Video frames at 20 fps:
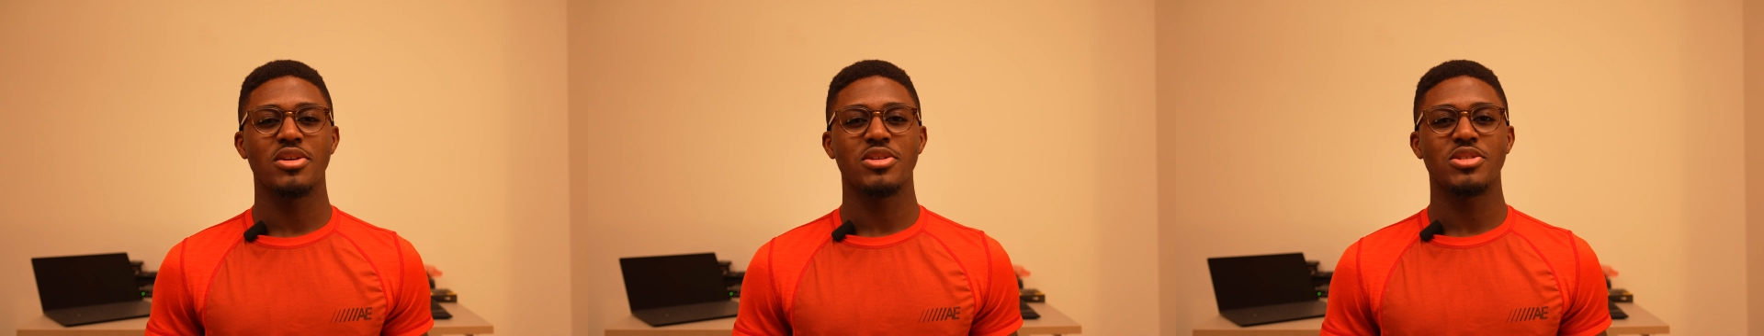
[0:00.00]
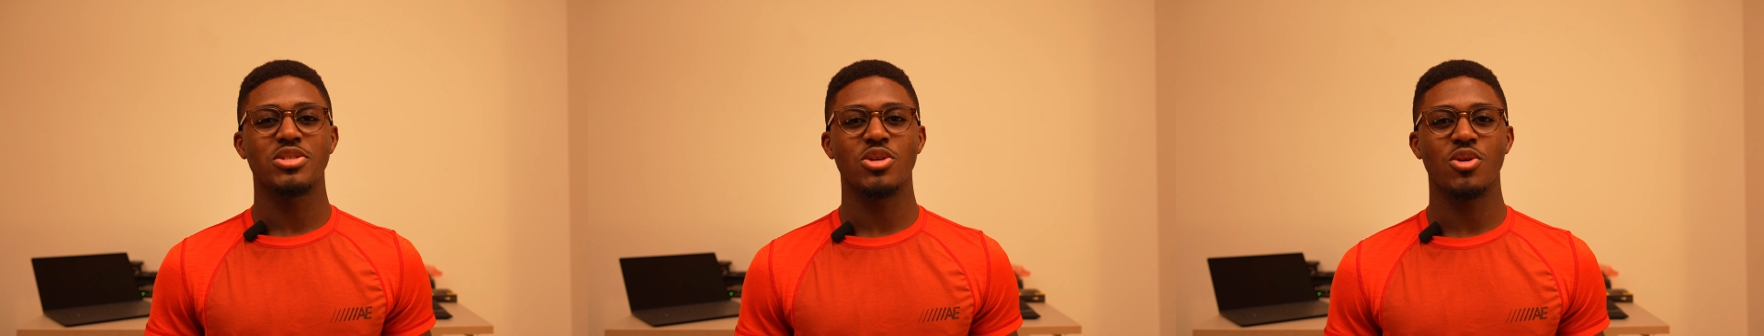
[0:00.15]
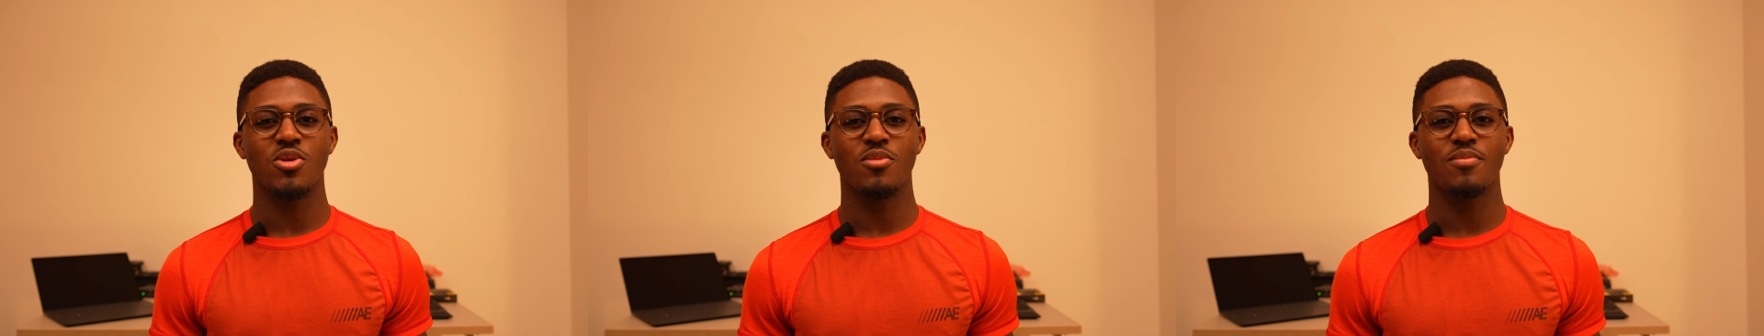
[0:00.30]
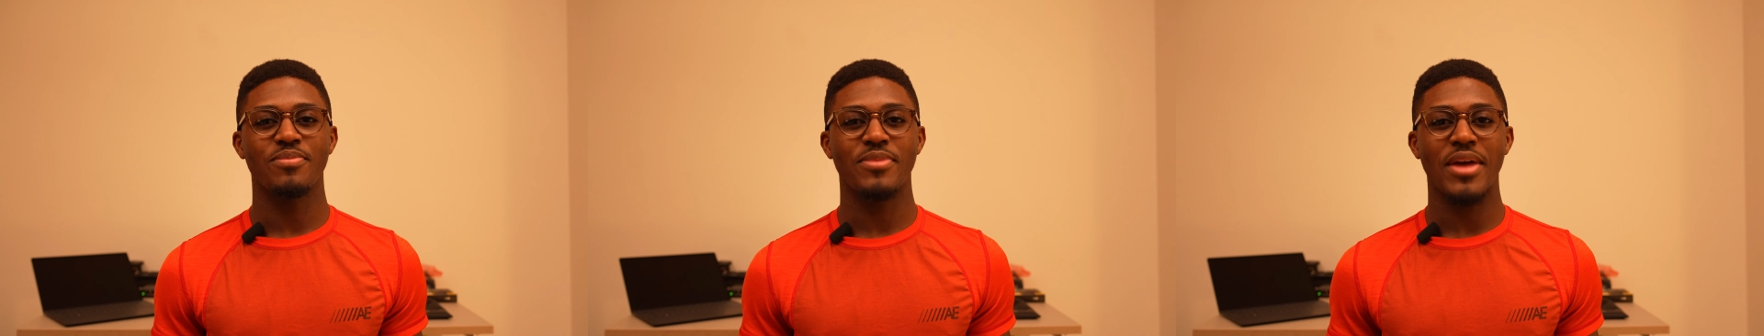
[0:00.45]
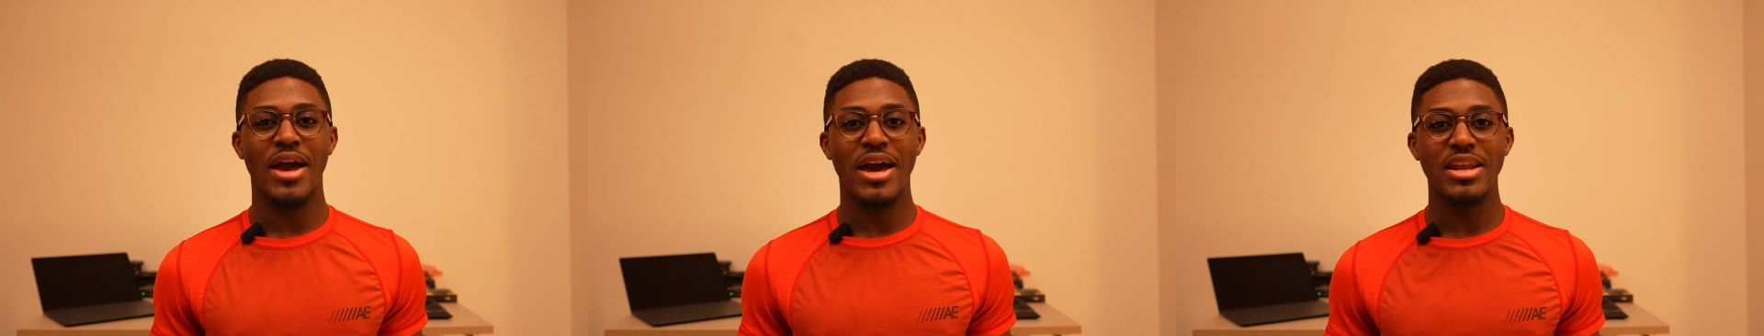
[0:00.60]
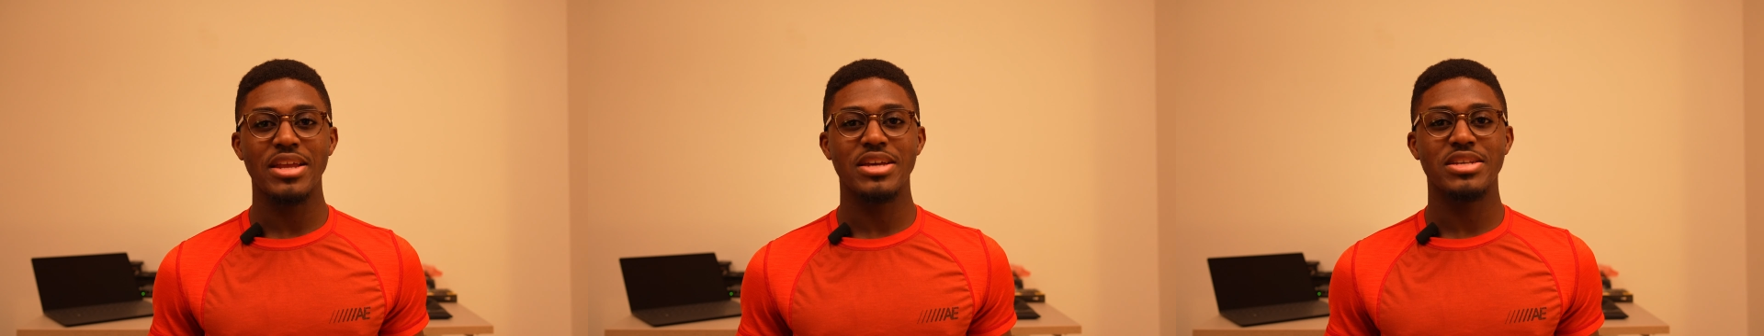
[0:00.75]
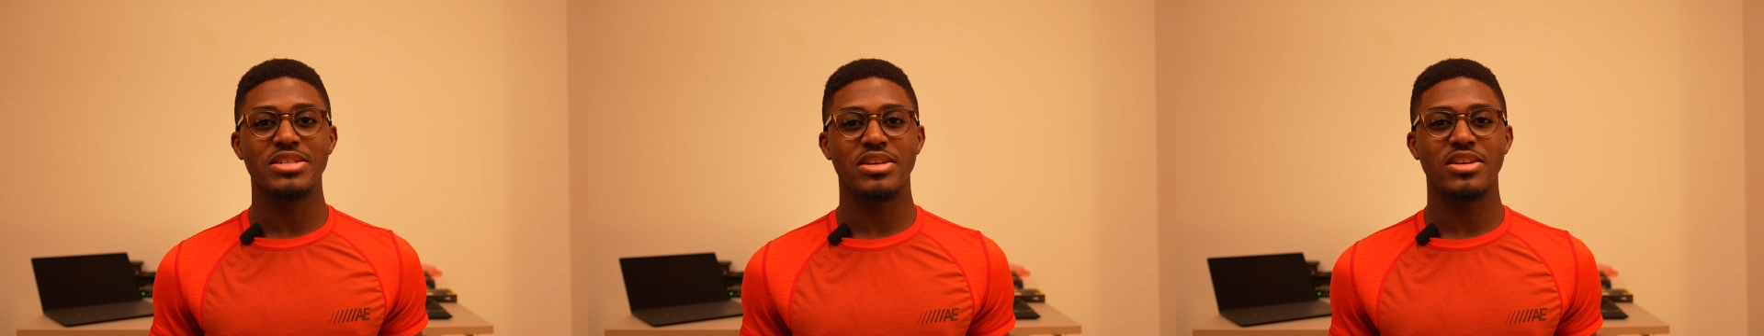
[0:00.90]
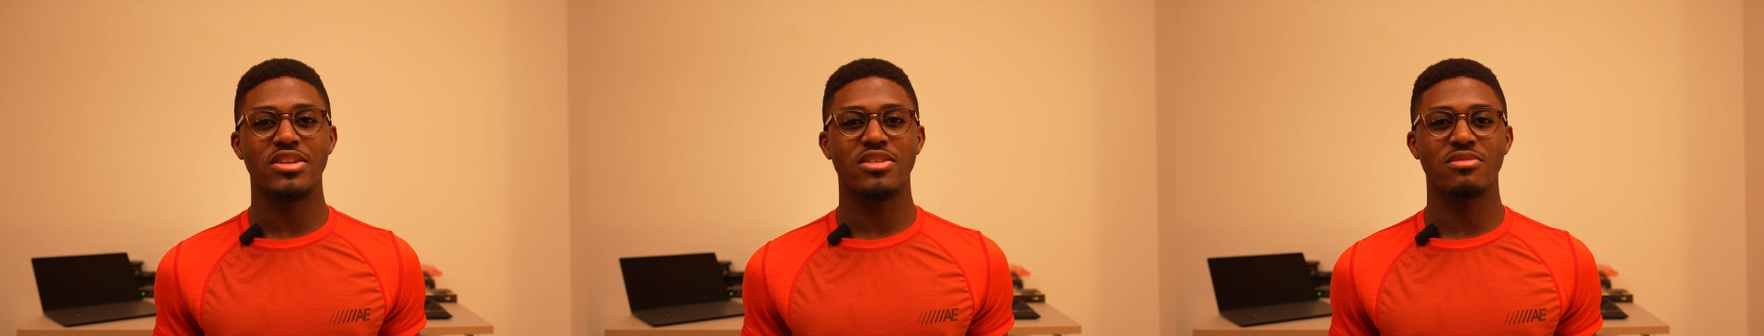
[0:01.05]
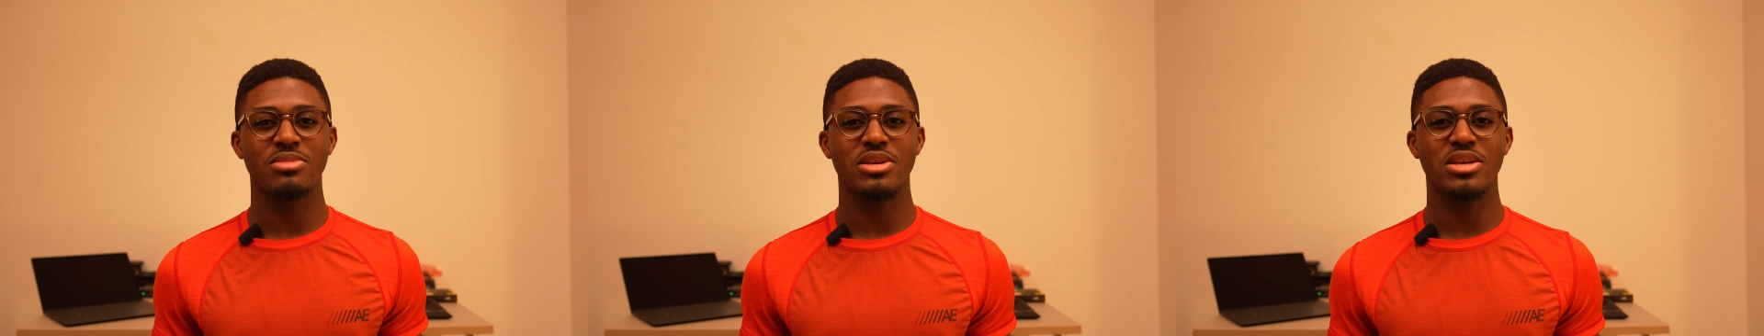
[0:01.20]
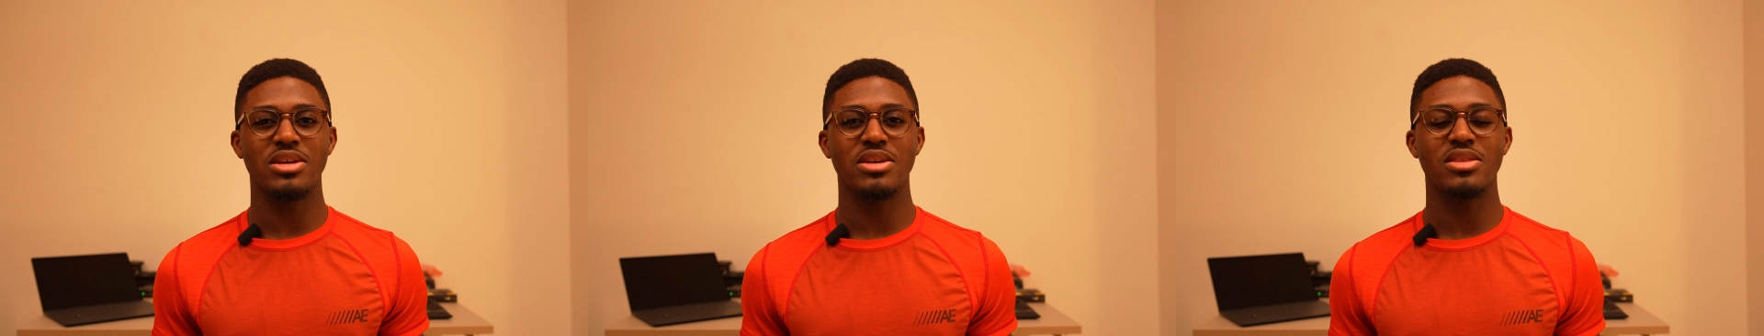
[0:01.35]
So that is going to
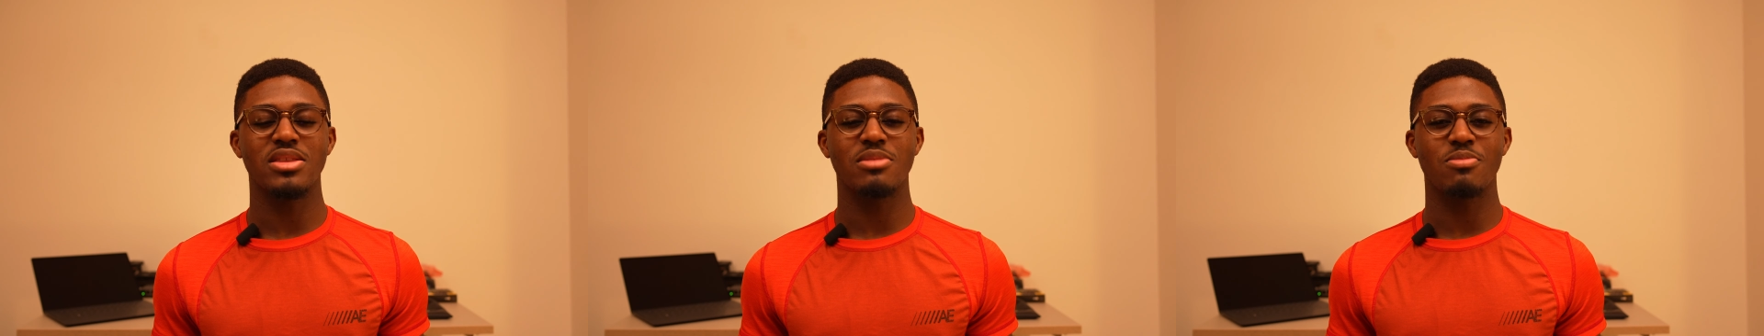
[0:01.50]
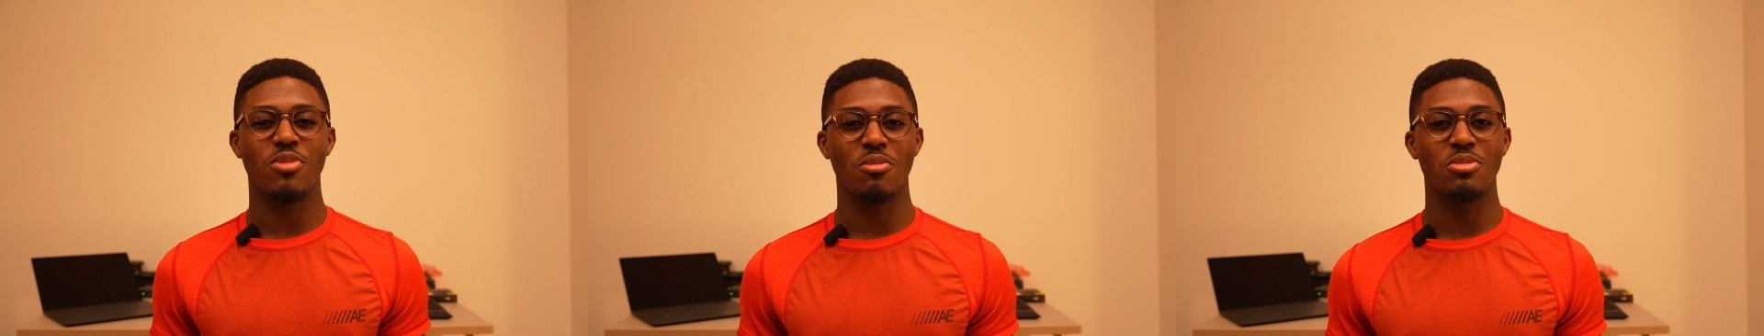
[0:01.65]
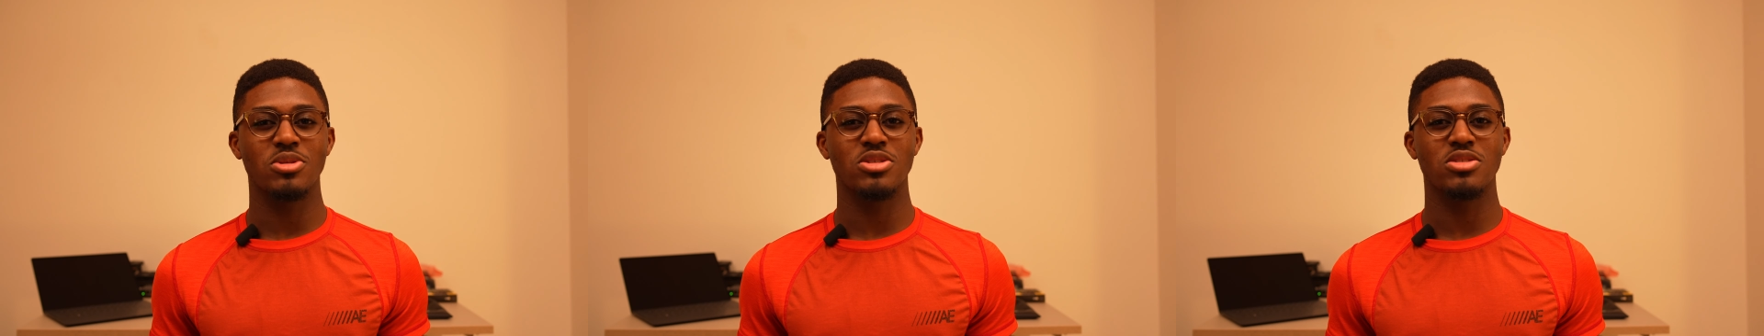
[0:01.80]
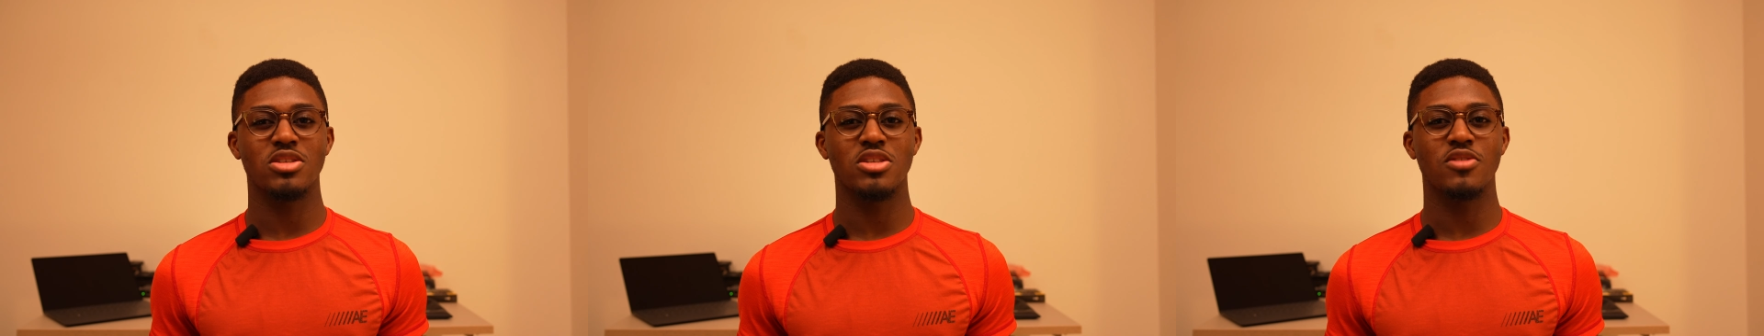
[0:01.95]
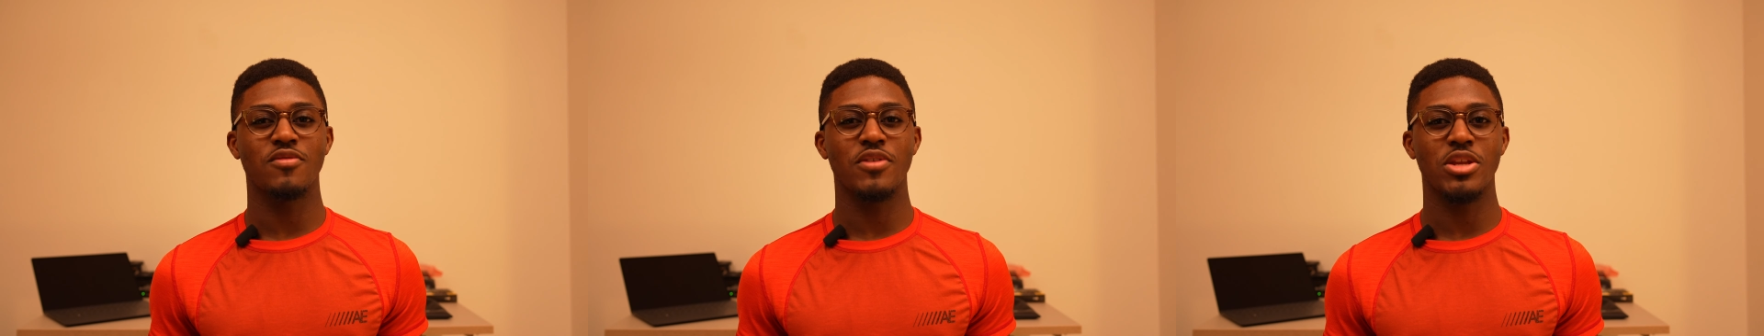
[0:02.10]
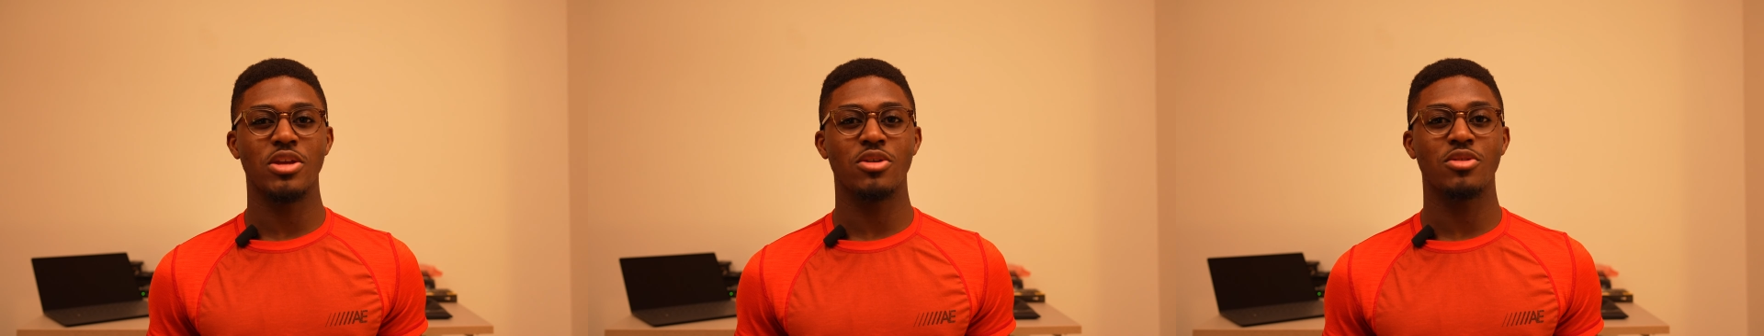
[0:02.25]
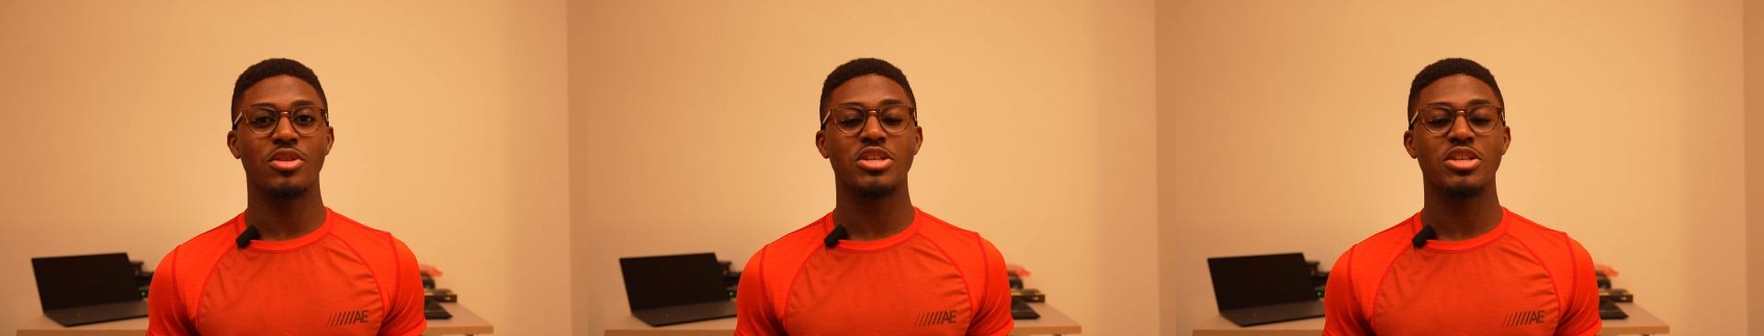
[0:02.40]
be the purpose of this video.